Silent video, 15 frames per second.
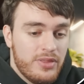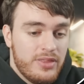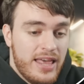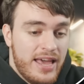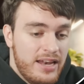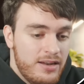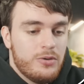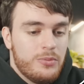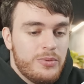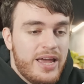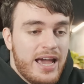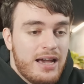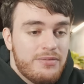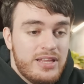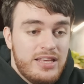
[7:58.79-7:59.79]
then we
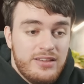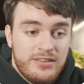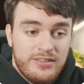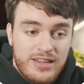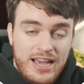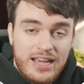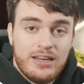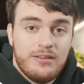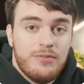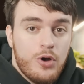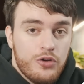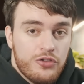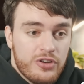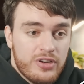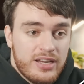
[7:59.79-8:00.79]
have the second
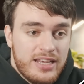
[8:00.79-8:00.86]
version